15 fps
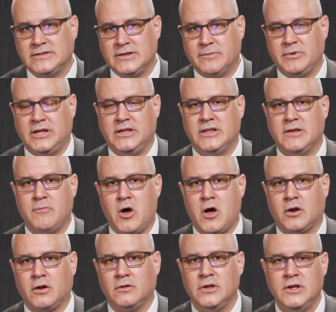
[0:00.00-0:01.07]
somebody in the
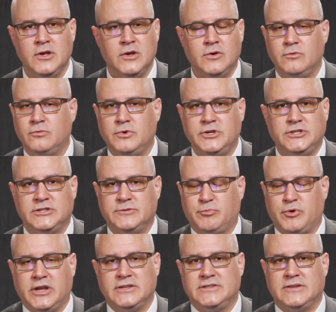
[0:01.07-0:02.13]
model, we just
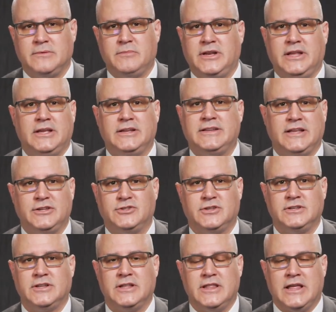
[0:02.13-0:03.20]
bring somebody
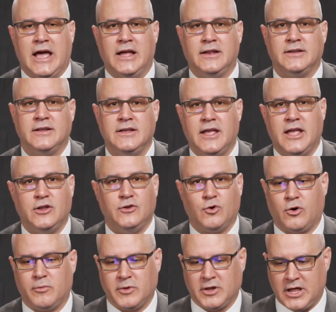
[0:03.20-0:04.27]
attention to that and
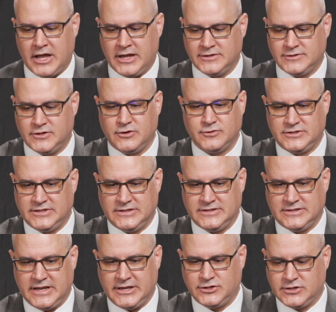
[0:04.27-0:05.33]
normalize those
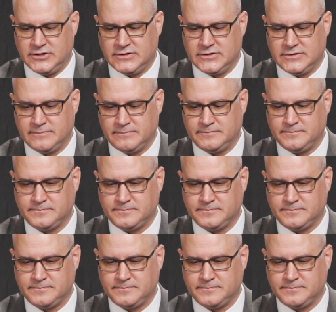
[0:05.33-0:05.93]
sensations.